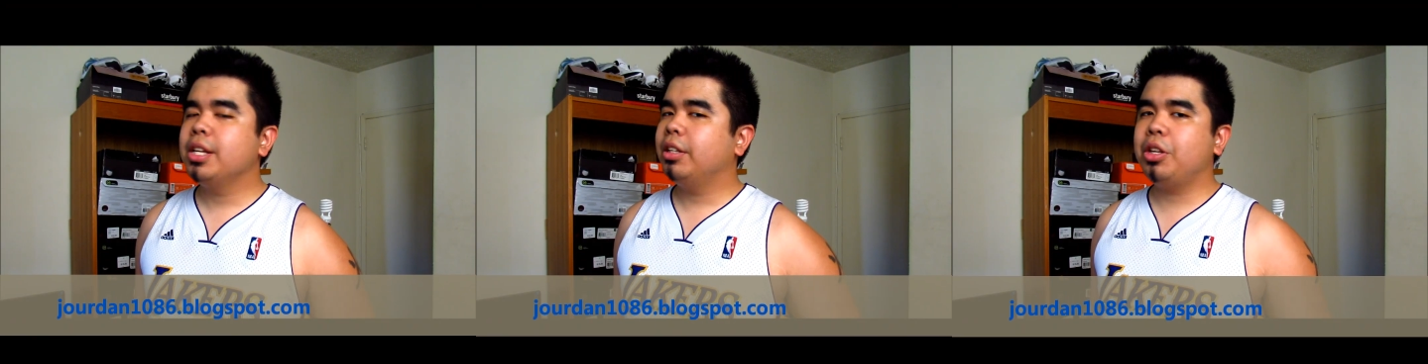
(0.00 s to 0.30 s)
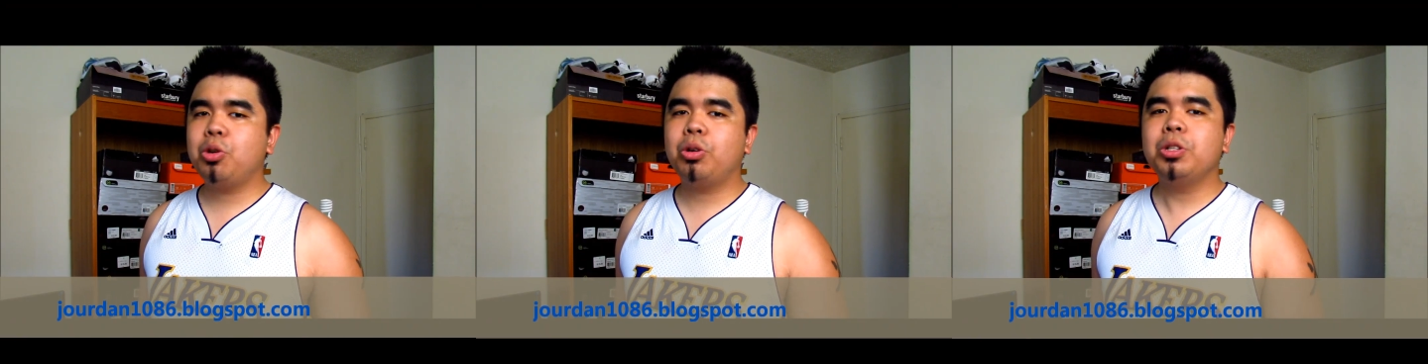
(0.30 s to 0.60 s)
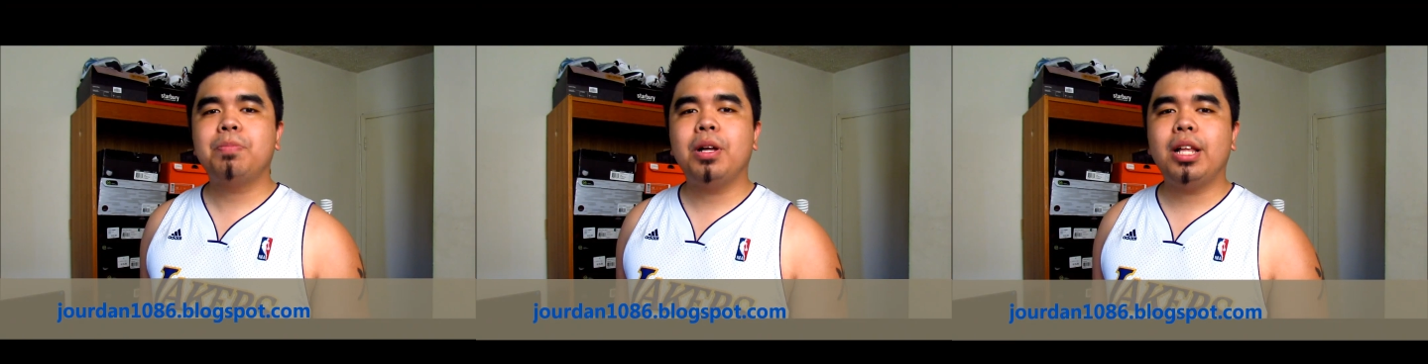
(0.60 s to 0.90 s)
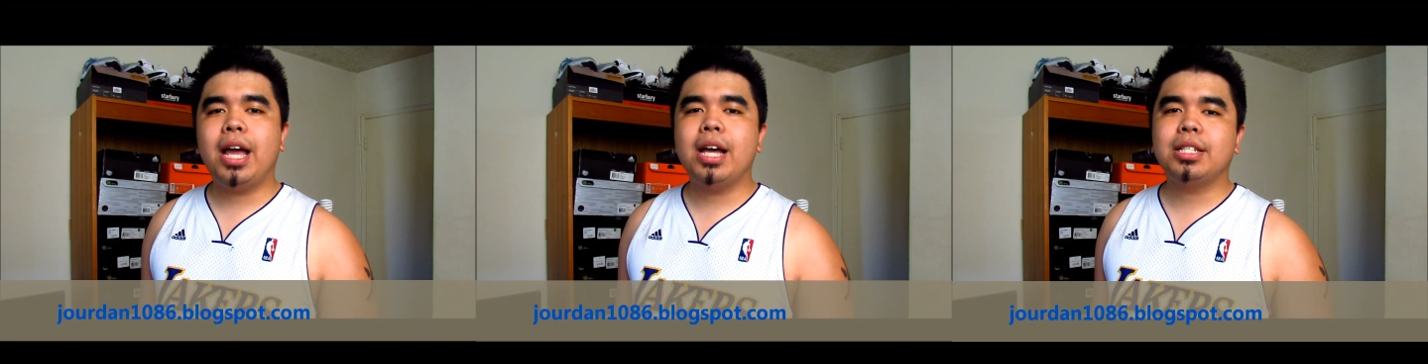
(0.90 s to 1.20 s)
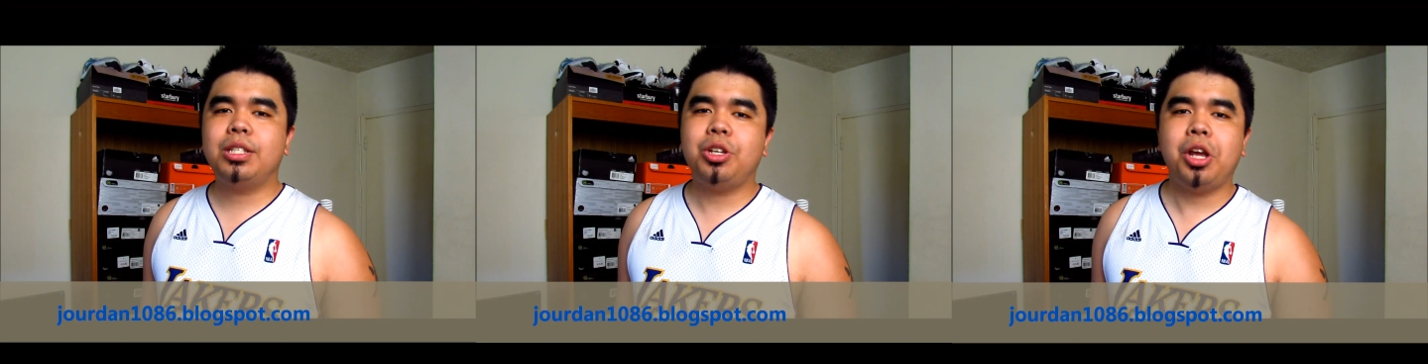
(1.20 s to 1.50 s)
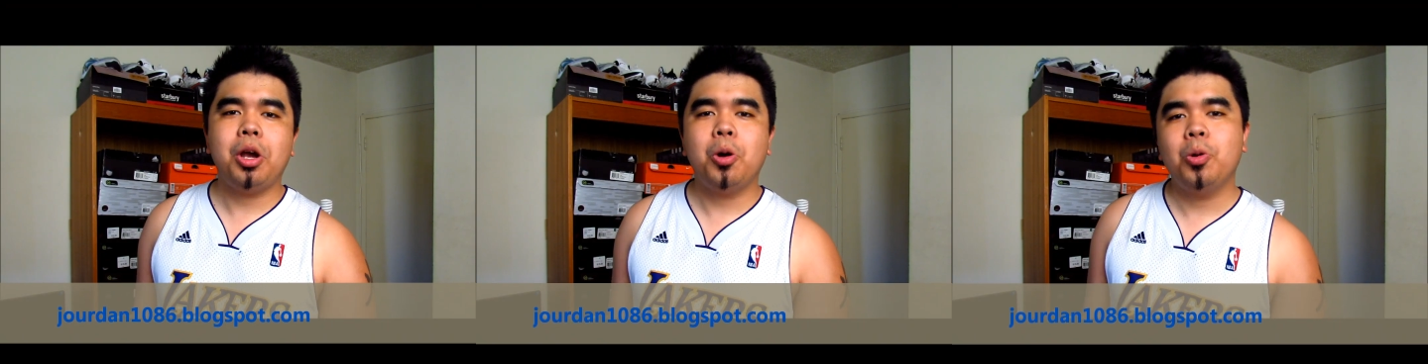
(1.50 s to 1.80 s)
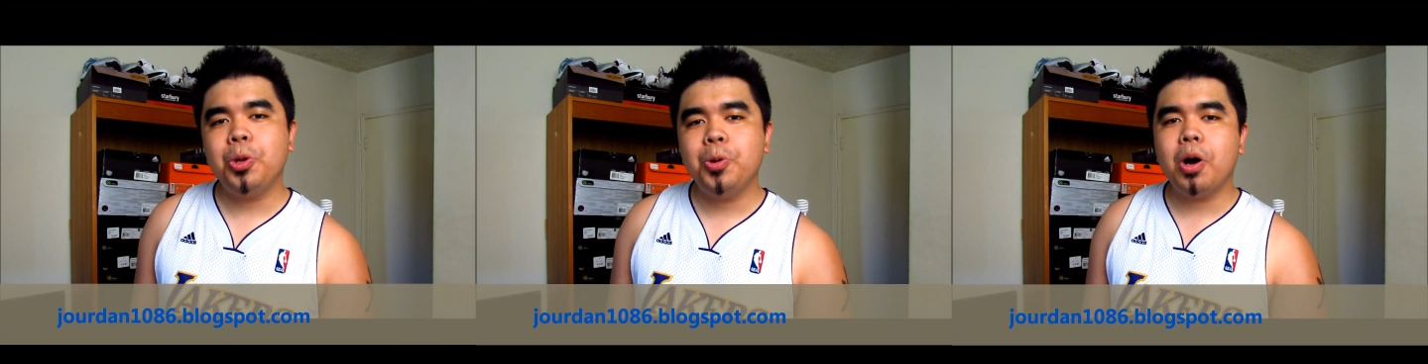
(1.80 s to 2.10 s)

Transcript: The Jordan spelled as Jourdan